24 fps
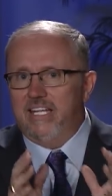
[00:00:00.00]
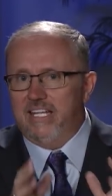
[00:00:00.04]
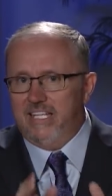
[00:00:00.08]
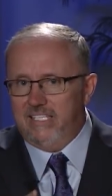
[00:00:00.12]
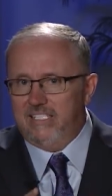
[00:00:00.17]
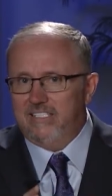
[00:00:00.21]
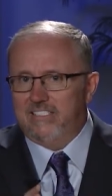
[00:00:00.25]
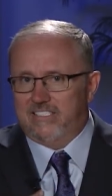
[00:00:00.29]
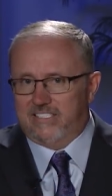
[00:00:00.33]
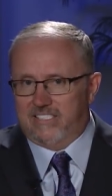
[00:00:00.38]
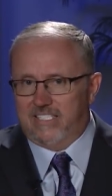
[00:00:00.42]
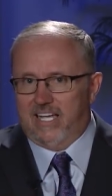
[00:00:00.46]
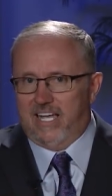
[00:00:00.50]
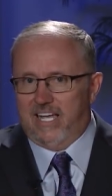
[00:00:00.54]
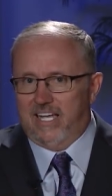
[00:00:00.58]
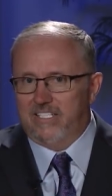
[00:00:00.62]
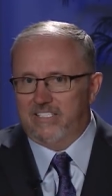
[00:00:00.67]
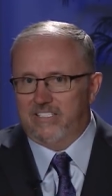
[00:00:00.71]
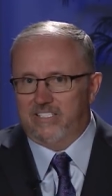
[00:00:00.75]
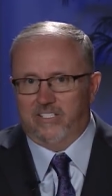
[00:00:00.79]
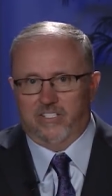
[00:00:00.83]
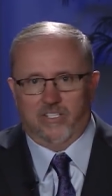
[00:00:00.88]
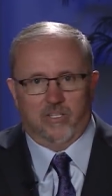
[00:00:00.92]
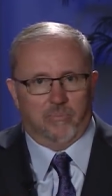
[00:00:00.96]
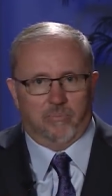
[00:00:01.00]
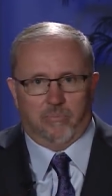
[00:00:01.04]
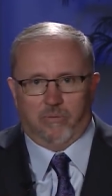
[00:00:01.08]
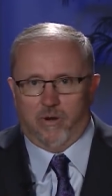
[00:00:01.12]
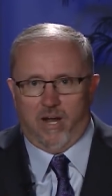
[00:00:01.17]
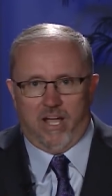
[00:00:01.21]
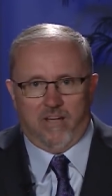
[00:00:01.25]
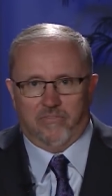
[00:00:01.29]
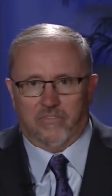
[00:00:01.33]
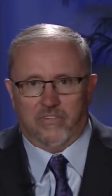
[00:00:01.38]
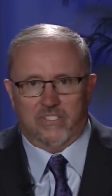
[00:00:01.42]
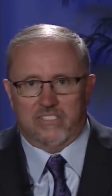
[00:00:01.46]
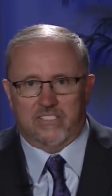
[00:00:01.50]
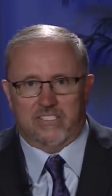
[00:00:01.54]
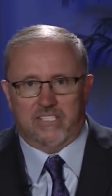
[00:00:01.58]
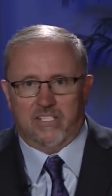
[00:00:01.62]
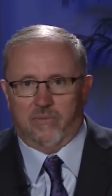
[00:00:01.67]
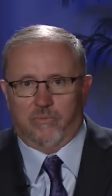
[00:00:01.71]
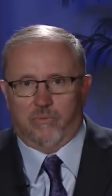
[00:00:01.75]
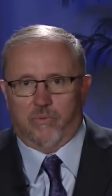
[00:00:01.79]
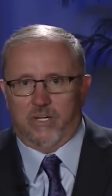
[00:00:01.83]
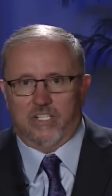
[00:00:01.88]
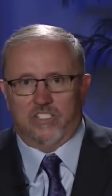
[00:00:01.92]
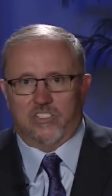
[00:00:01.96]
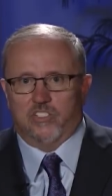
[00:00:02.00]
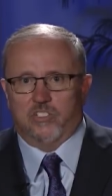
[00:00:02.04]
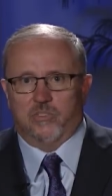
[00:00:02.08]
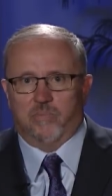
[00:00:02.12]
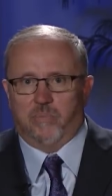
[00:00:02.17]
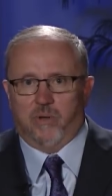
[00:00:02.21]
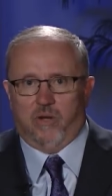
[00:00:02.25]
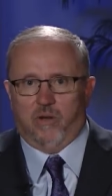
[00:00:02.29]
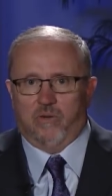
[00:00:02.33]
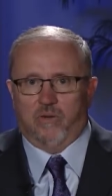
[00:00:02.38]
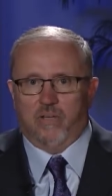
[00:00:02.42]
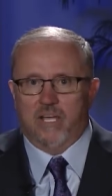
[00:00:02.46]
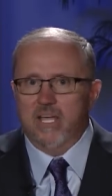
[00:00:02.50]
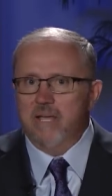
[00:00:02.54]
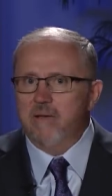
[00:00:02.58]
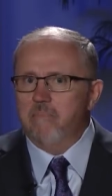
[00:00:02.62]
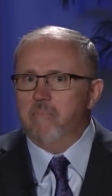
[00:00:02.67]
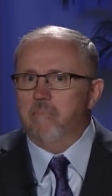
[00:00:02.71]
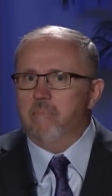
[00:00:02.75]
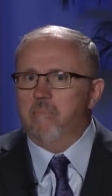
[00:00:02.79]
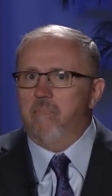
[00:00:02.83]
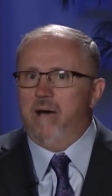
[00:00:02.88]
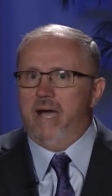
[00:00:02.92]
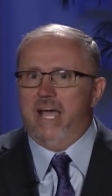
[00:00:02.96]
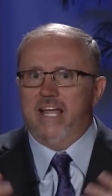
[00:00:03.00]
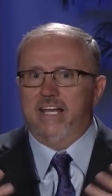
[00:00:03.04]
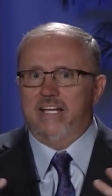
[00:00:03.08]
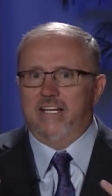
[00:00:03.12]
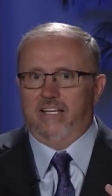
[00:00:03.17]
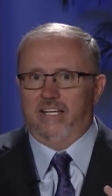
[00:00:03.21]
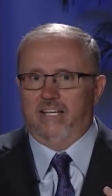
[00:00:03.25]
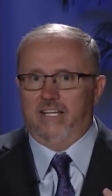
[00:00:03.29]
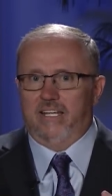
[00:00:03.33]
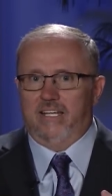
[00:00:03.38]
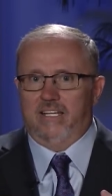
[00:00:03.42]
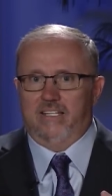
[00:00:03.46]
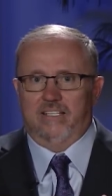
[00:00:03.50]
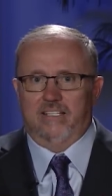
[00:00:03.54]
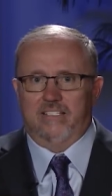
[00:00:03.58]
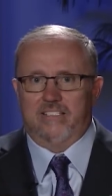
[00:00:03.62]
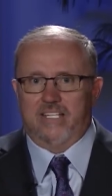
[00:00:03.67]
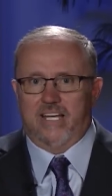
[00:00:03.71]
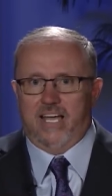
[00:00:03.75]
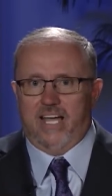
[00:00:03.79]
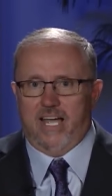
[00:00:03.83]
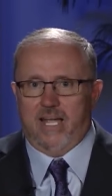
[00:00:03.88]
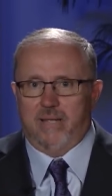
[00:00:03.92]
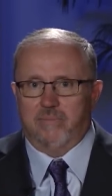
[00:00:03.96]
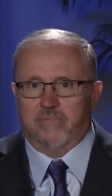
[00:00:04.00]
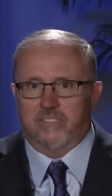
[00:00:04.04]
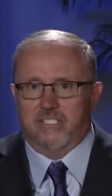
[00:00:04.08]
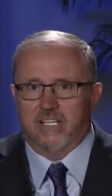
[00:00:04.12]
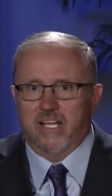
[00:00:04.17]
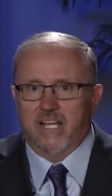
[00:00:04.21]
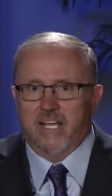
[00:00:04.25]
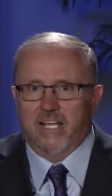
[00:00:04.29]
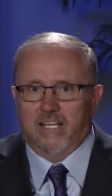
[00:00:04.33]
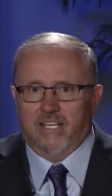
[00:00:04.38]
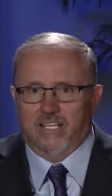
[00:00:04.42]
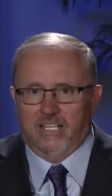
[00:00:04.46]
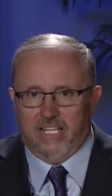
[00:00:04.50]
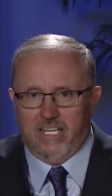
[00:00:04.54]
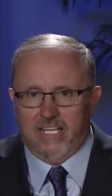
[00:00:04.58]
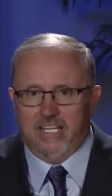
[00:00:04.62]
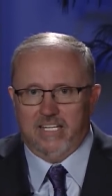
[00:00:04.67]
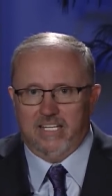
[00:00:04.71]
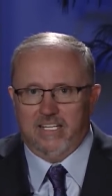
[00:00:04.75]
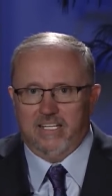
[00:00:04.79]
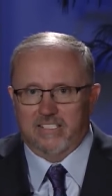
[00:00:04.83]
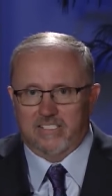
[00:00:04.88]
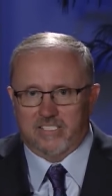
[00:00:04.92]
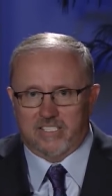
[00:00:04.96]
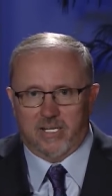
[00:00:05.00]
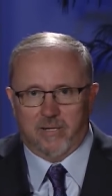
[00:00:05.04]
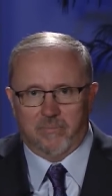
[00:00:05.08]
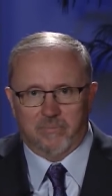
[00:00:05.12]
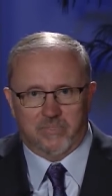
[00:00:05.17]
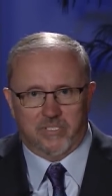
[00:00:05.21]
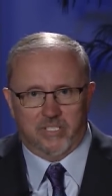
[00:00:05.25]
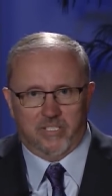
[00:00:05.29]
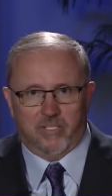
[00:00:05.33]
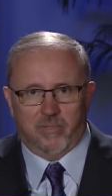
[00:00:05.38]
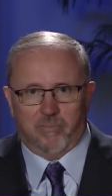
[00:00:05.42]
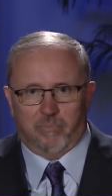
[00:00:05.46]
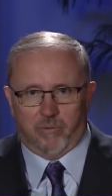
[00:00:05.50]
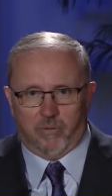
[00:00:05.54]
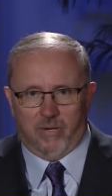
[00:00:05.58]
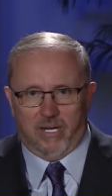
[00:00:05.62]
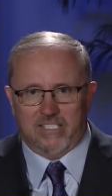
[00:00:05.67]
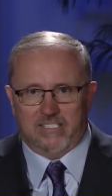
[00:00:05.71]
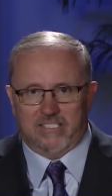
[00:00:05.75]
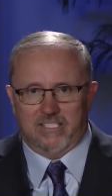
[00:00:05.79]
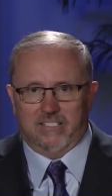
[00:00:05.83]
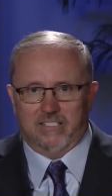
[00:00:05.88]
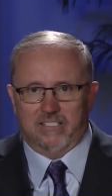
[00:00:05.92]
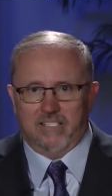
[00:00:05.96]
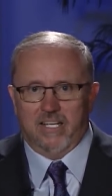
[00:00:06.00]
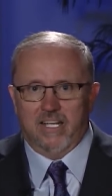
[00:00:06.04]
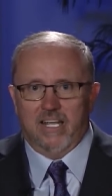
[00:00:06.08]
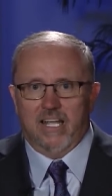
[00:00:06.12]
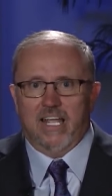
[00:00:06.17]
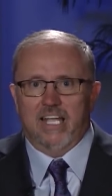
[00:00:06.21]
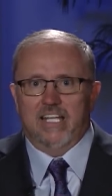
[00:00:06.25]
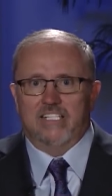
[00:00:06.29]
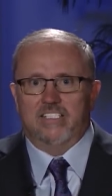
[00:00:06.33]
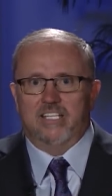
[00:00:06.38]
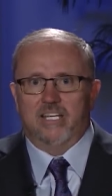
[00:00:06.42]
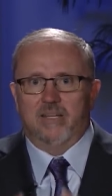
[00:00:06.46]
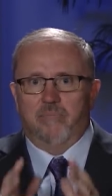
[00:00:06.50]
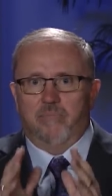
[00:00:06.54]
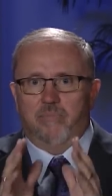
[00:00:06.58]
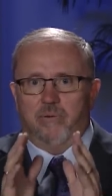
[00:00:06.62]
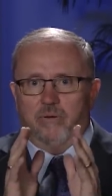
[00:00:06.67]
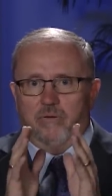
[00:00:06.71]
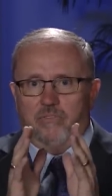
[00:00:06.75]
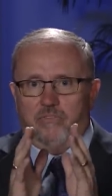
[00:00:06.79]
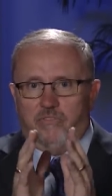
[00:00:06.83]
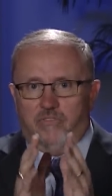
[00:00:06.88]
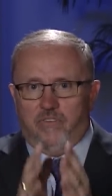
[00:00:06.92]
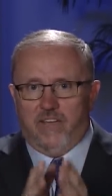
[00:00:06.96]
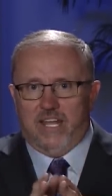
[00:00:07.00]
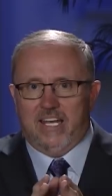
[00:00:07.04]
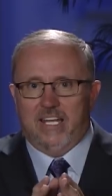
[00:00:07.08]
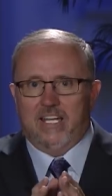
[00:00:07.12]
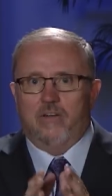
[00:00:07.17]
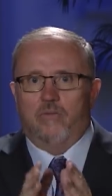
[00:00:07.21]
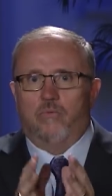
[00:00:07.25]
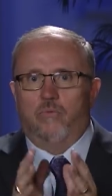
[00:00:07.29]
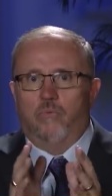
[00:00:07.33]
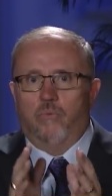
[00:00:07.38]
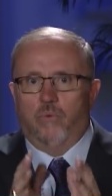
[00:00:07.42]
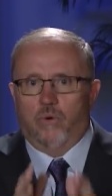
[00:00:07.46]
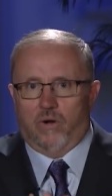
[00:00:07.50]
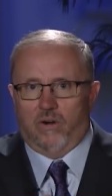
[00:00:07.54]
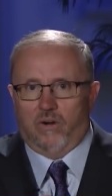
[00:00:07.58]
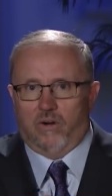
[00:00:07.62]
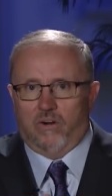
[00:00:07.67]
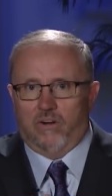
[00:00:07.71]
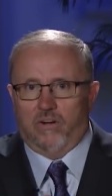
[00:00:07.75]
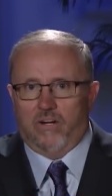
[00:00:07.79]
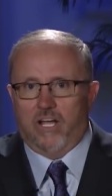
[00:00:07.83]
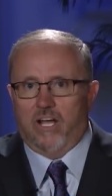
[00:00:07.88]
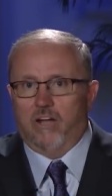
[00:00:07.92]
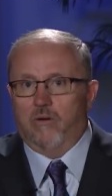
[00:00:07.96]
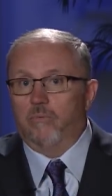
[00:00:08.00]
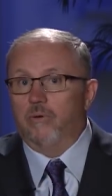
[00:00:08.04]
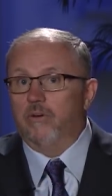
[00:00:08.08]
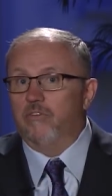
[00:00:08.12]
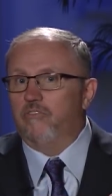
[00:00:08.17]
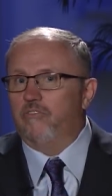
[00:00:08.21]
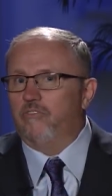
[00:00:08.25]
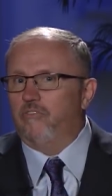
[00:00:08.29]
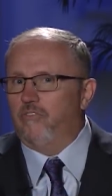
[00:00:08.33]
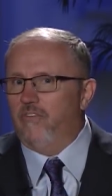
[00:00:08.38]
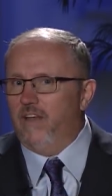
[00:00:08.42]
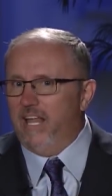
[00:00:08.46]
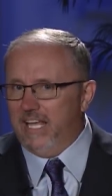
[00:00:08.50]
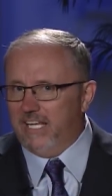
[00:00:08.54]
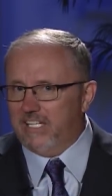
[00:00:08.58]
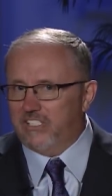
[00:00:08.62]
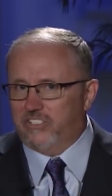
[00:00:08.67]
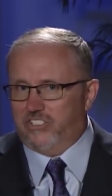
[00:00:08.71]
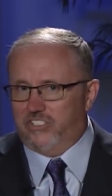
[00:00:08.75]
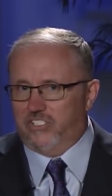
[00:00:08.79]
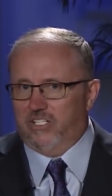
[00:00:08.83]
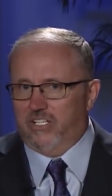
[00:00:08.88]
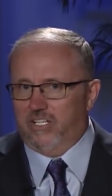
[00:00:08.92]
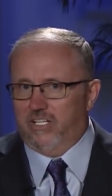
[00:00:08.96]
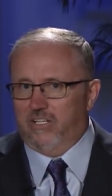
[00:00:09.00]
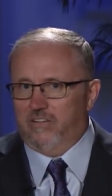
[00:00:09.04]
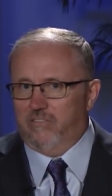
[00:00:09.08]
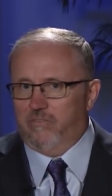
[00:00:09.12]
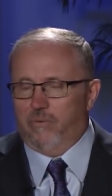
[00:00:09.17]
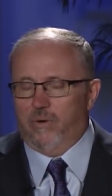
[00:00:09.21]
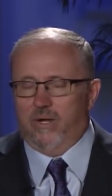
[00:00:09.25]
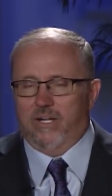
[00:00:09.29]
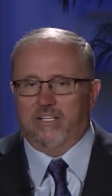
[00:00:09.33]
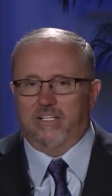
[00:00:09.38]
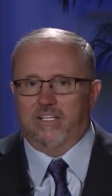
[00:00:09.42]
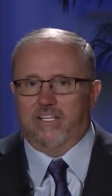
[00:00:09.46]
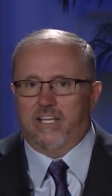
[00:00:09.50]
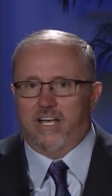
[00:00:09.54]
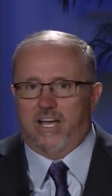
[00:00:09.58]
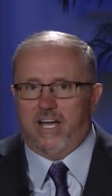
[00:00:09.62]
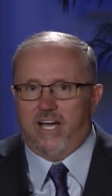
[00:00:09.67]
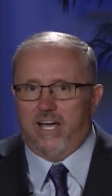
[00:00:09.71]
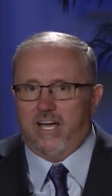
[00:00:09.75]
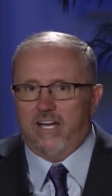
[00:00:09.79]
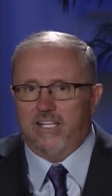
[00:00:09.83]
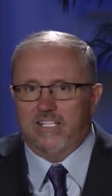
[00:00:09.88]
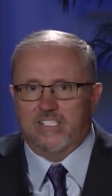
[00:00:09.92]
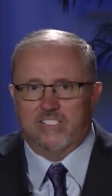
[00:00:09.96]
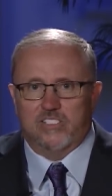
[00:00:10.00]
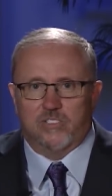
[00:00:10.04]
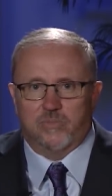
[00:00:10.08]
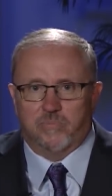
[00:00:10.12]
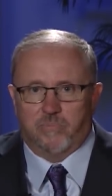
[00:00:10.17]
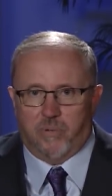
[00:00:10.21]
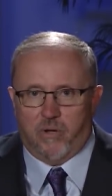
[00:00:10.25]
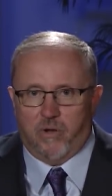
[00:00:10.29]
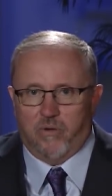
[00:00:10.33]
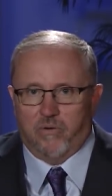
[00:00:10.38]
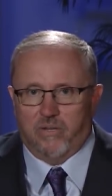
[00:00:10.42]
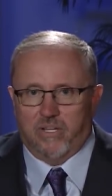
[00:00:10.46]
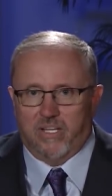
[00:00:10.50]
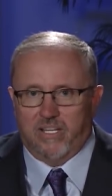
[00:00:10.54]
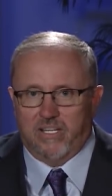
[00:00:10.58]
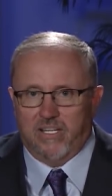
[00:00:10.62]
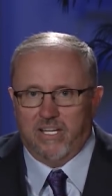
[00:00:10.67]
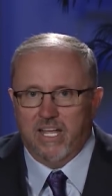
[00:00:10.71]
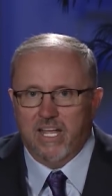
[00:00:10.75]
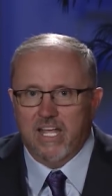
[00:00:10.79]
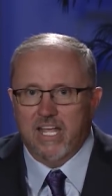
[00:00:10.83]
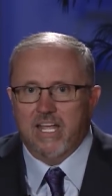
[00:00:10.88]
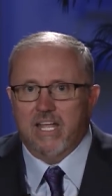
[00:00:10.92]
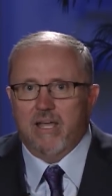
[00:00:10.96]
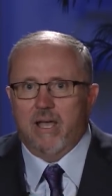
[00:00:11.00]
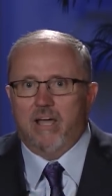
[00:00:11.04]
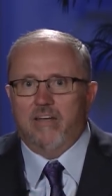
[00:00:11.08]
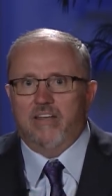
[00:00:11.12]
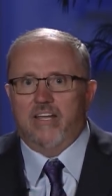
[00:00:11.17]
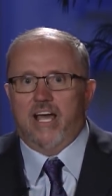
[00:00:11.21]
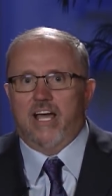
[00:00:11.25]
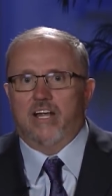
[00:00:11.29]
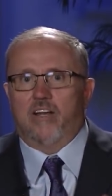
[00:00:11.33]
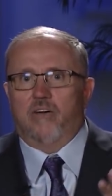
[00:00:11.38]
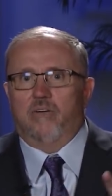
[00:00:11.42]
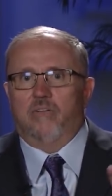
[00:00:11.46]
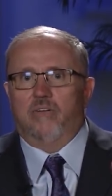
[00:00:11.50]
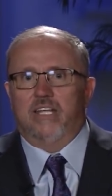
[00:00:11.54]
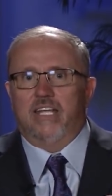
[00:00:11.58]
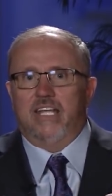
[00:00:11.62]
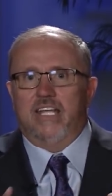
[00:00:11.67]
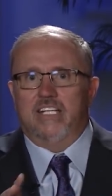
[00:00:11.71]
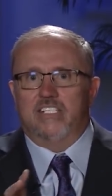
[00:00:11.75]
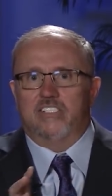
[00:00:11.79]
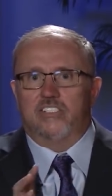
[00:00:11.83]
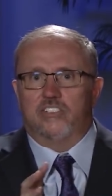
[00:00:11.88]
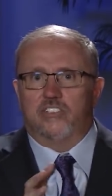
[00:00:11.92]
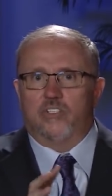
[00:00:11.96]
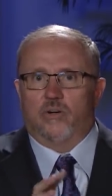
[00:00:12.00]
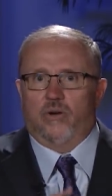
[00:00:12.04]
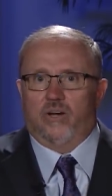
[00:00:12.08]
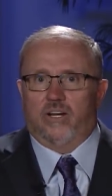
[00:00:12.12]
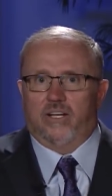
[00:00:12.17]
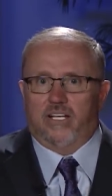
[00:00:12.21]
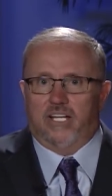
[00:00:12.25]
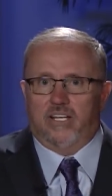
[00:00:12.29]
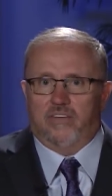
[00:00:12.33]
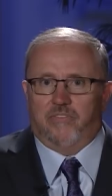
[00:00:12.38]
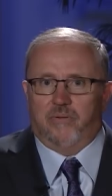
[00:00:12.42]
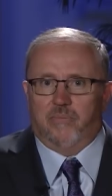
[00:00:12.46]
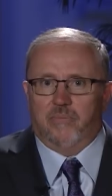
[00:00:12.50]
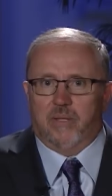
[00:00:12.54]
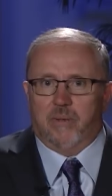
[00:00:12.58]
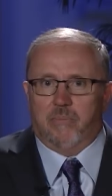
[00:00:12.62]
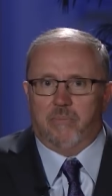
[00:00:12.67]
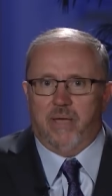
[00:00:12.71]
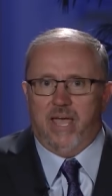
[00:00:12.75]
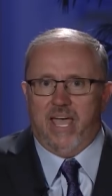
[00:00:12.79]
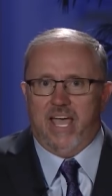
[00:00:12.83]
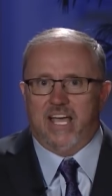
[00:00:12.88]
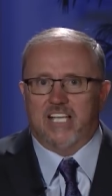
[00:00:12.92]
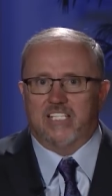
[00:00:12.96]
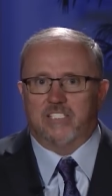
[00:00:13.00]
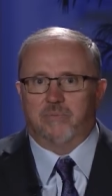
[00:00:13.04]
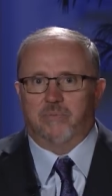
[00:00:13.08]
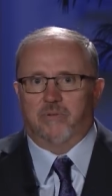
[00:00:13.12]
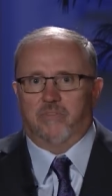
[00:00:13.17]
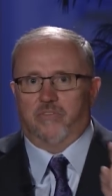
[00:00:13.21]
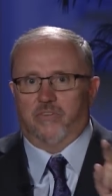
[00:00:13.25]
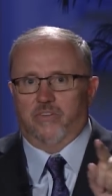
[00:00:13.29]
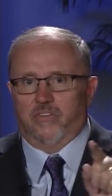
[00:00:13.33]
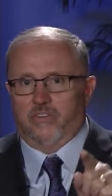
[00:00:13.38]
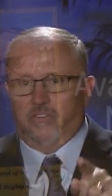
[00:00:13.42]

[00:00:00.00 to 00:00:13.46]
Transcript: insight to the prophets that once spoke mightily in the times leading us up to the present. It's a prophetic word, a reflection of what God has spoken, not only historically from the past, but for